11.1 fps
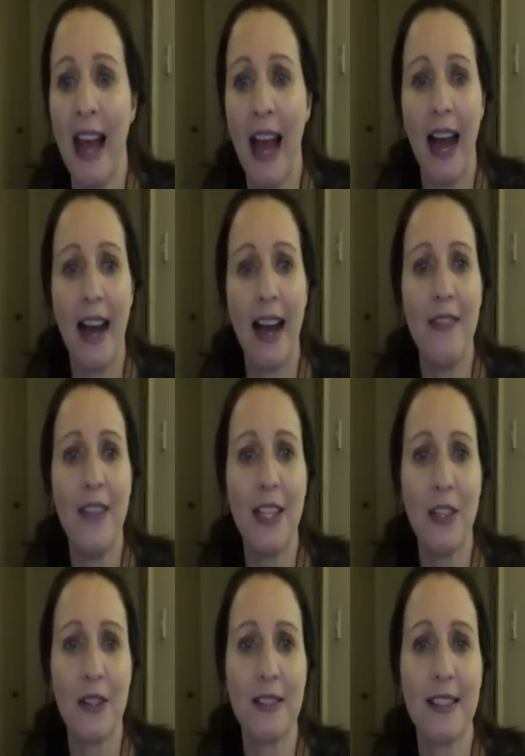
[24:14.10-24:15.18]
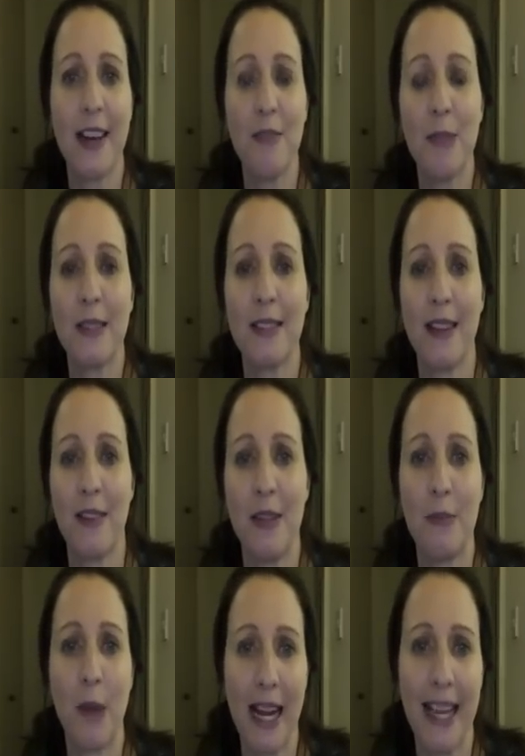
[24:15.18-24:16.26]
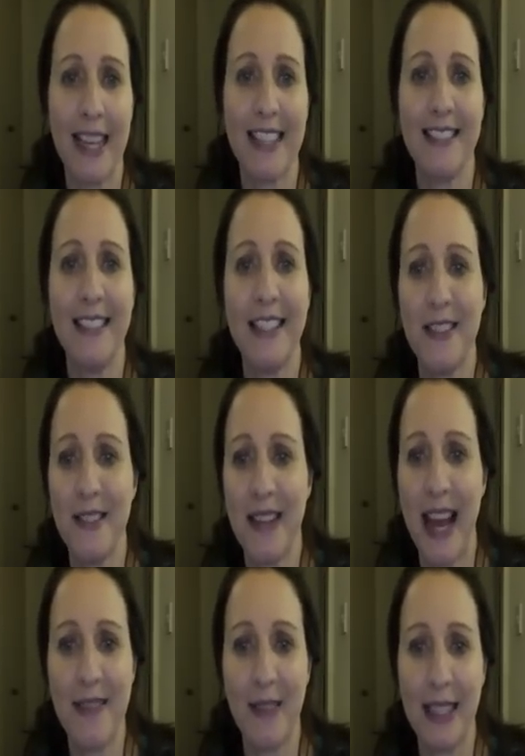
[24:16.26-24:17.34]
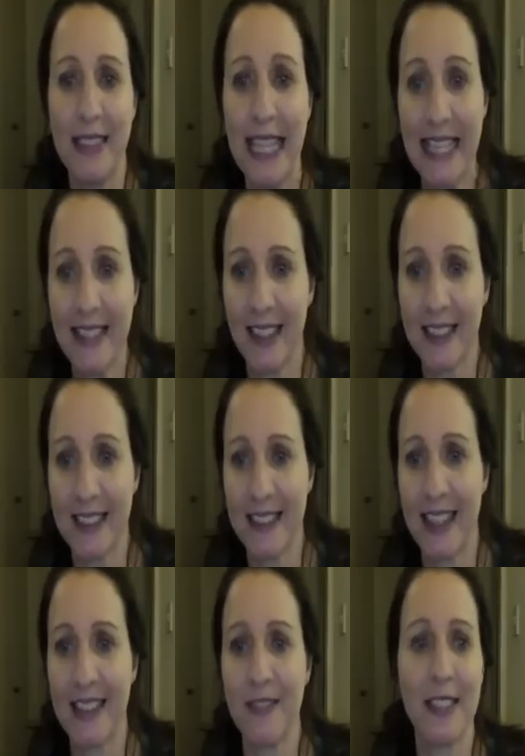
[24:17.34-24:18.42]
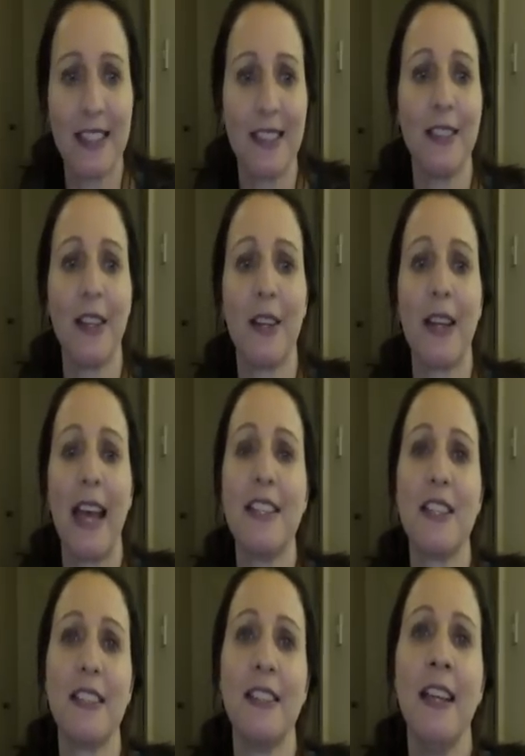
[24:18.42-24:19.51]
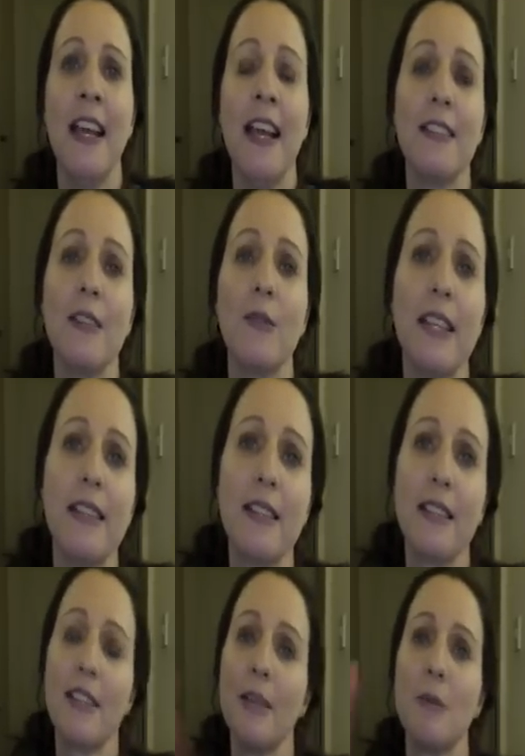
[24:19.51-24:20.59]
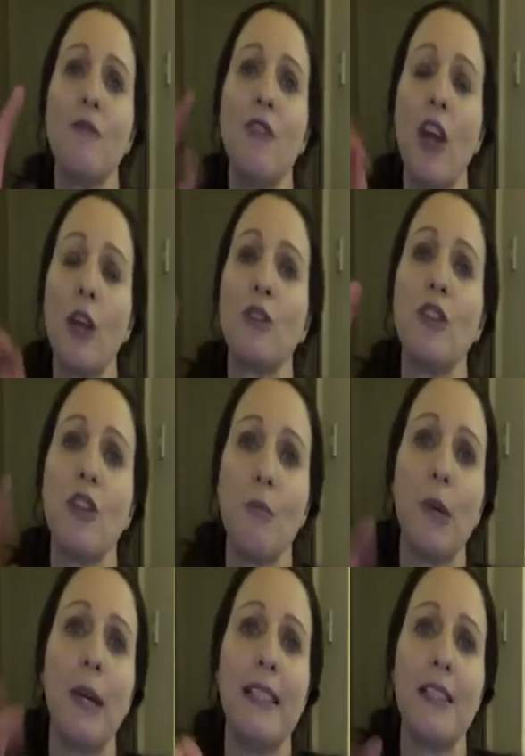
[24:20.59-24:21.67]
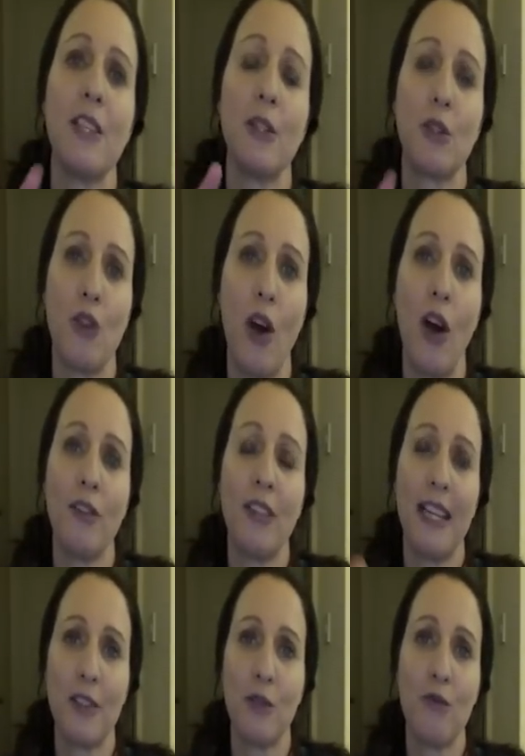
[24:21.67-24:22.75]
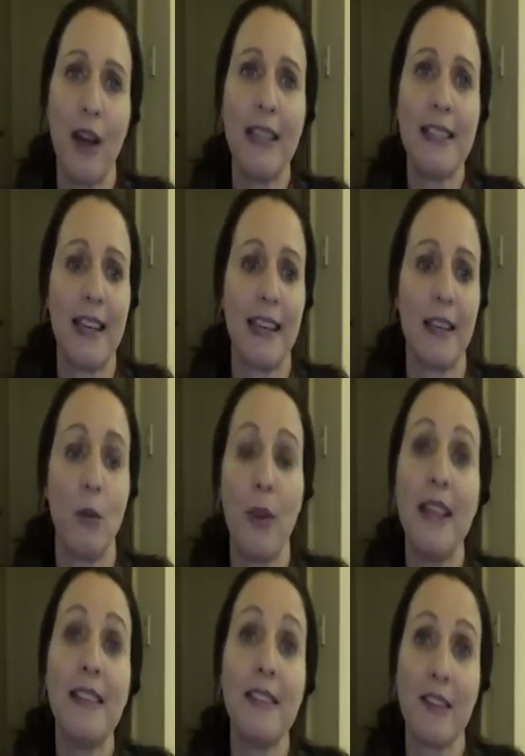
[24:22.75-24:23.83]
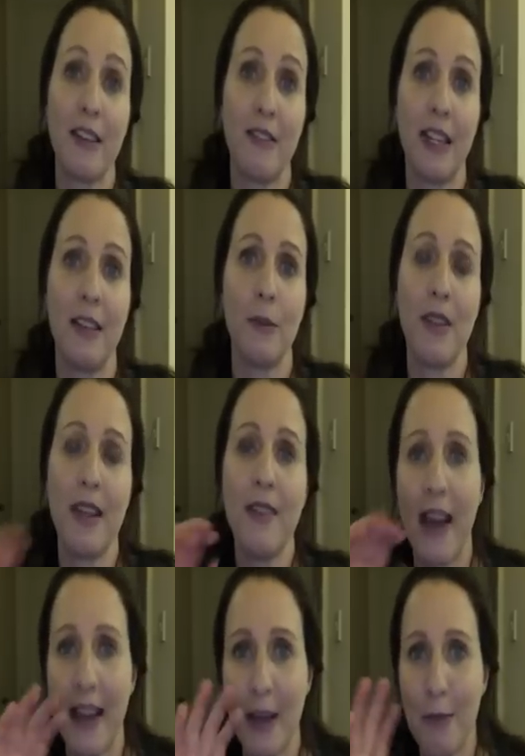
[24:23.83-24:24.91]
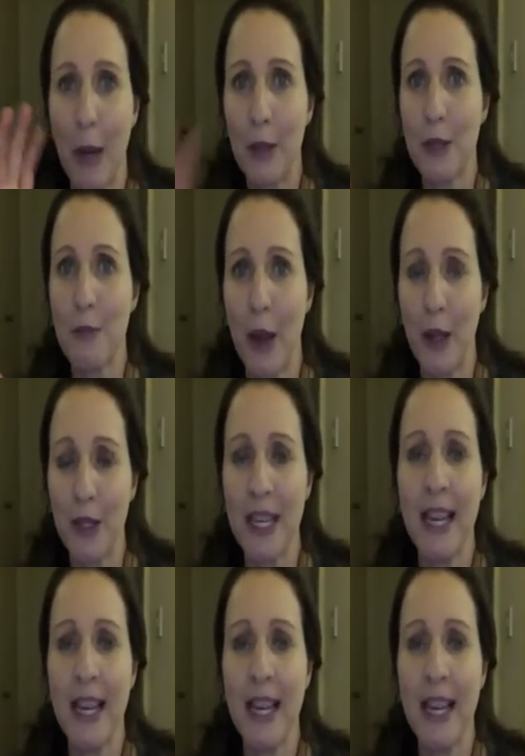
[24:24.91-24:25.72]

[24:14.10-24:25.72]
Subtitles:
And then you can see I've put stuff in brackets, need new name, and need to understand physical location. So these are the types of notes you can put into your draft as you're writing within Scrivener, within that compose mode,